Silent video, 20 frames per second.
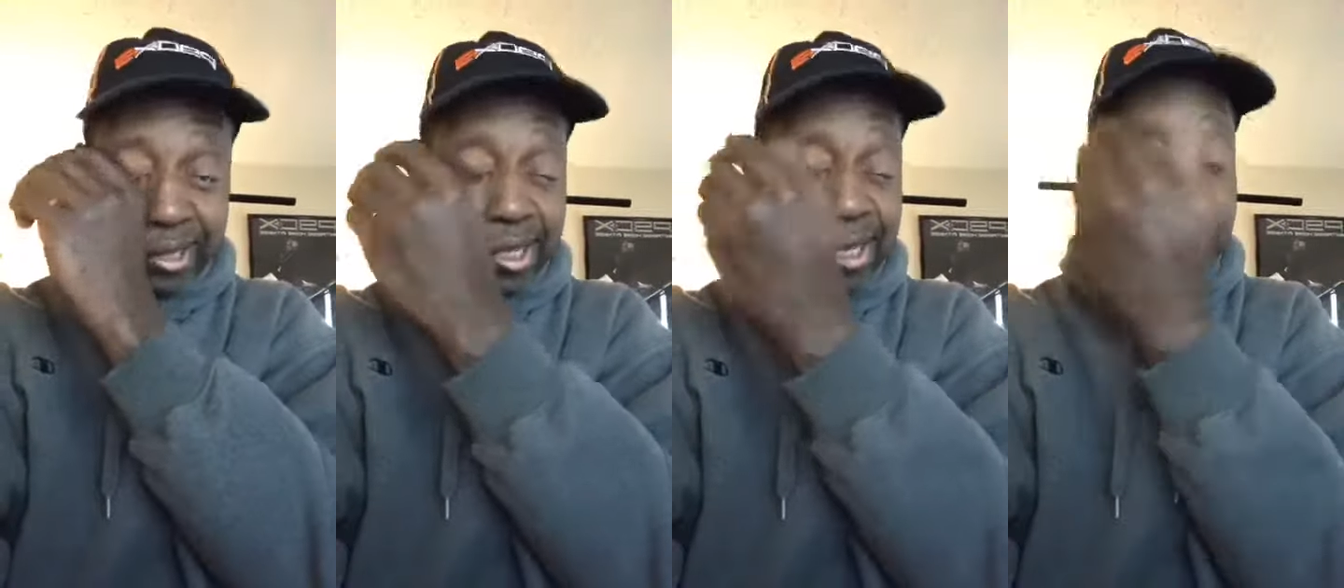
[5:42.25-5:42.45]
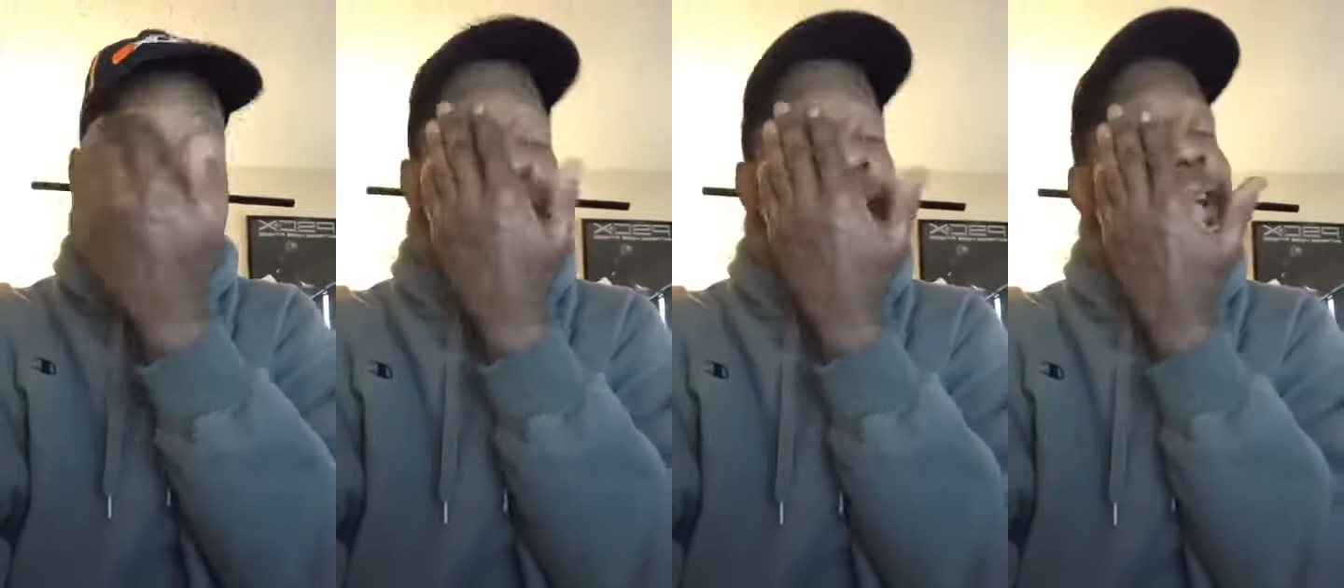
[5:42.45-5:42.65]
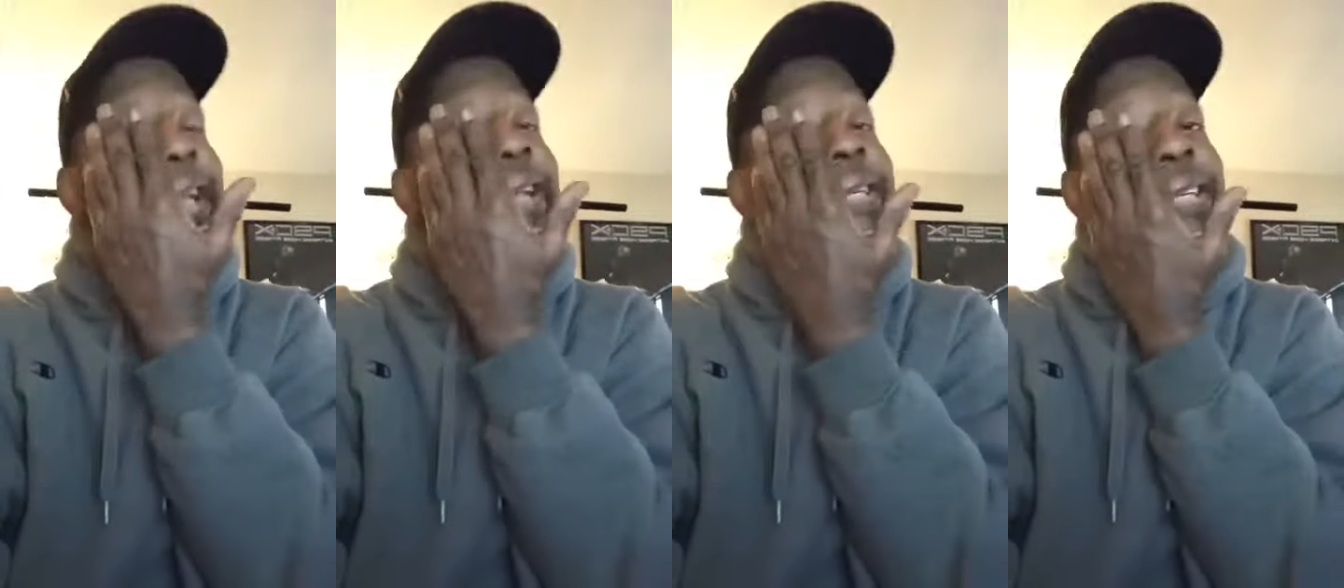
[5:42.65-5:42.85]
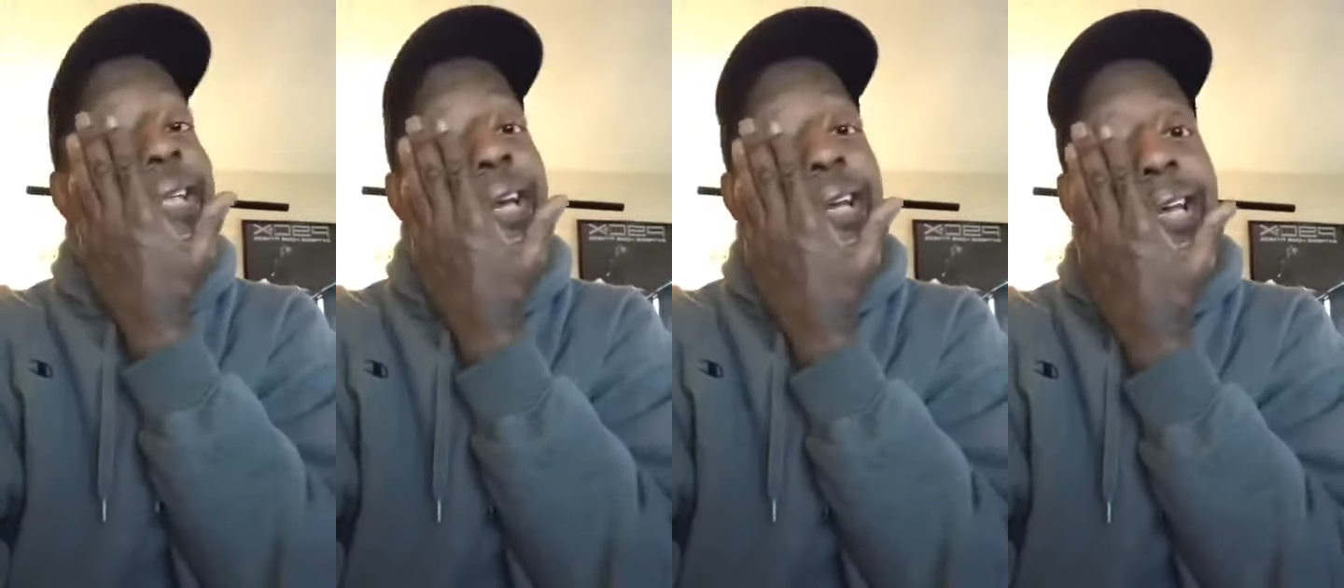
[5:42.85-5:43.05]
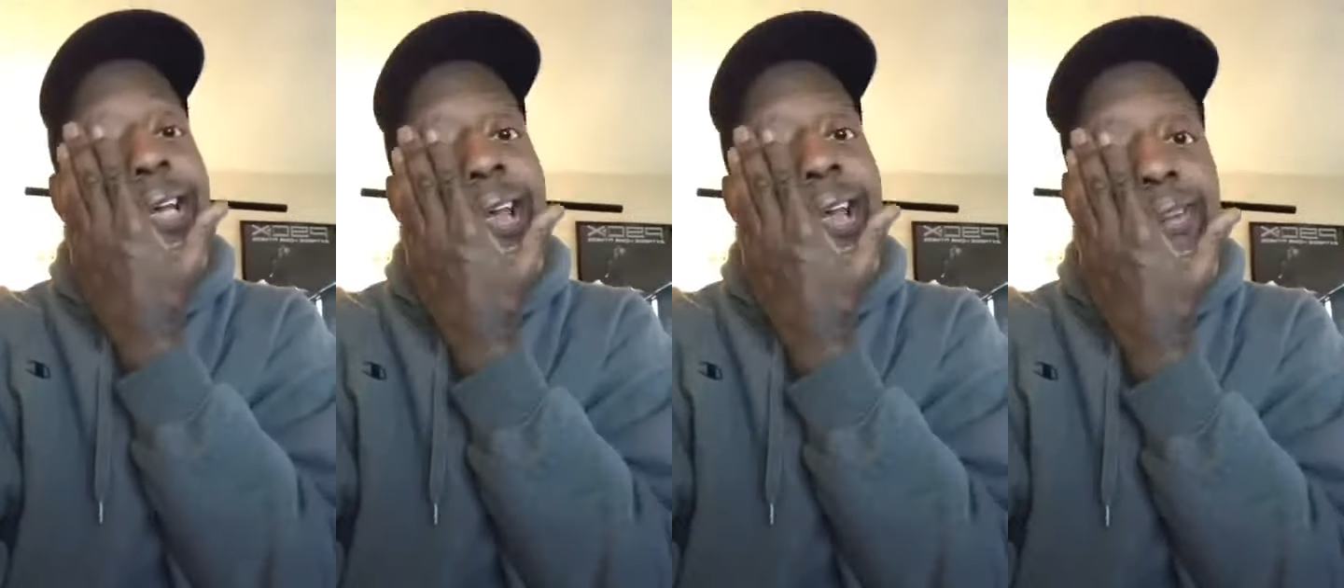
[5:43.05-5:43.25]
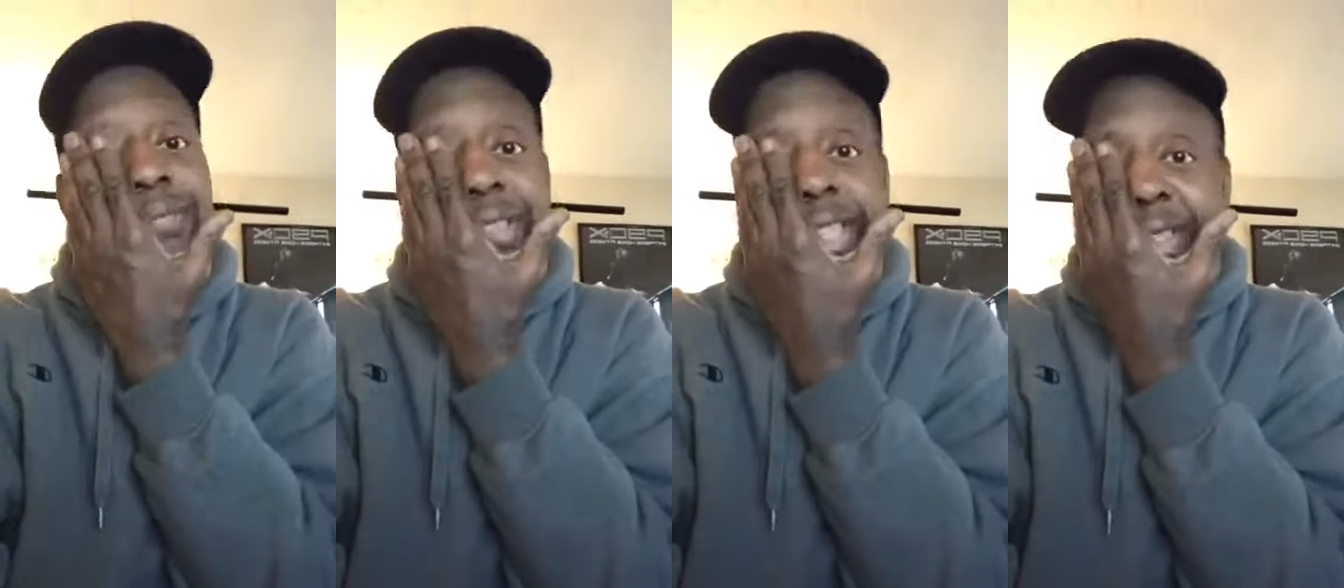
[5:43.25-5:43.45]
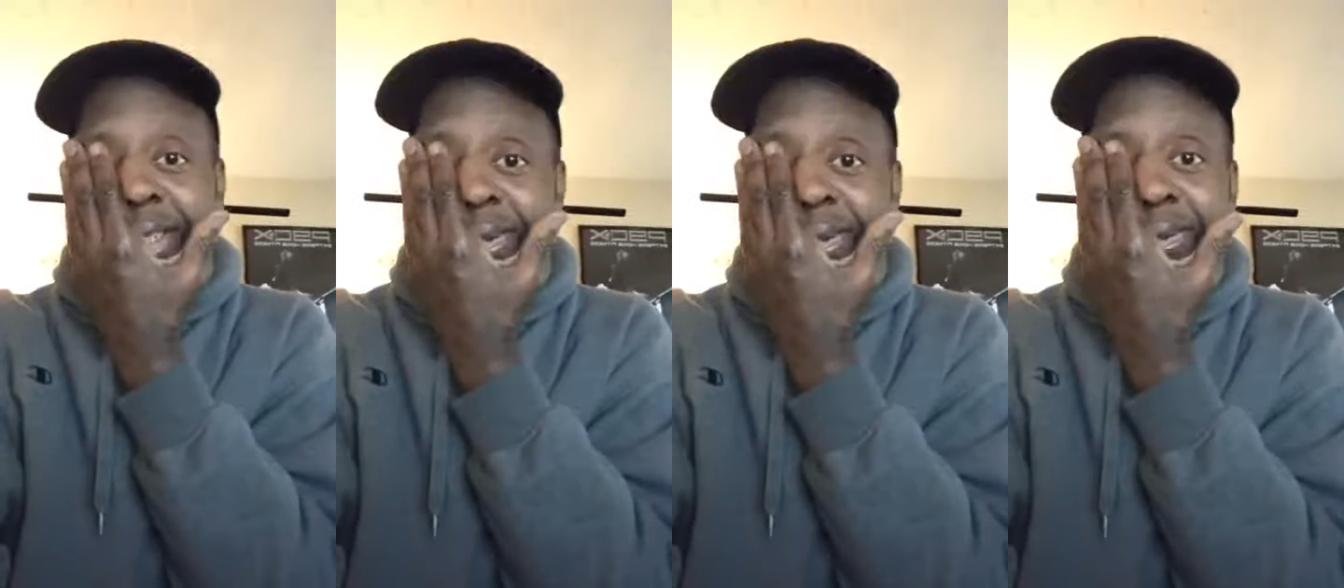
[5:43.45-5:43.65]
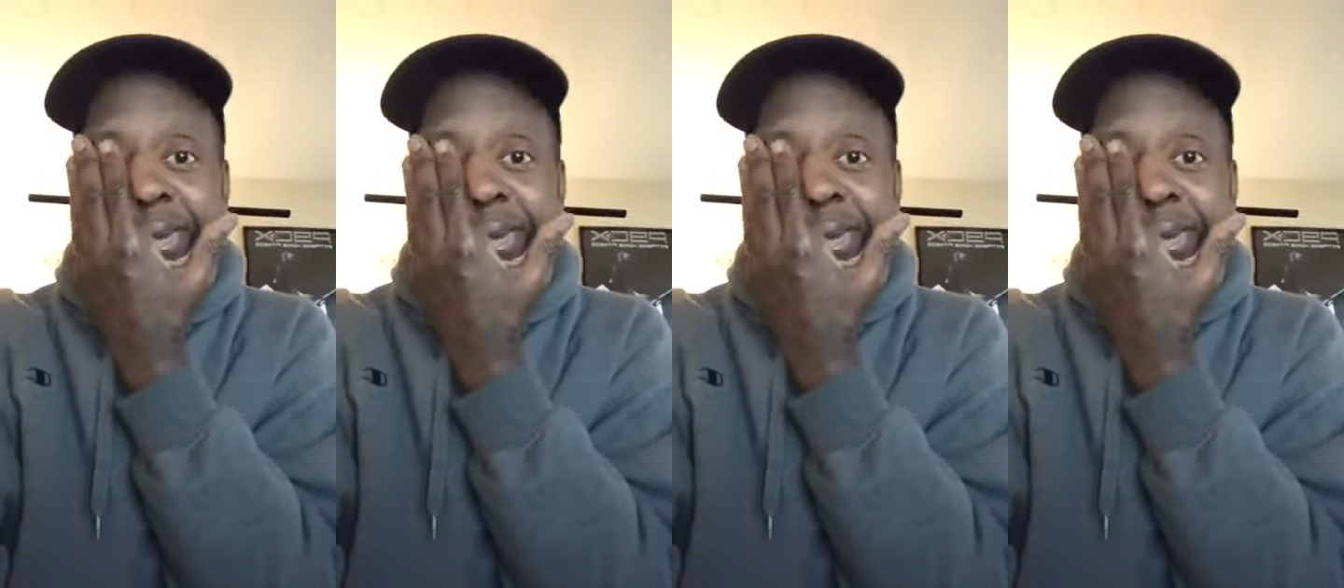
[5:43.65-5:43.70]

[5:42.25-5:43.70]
that I have just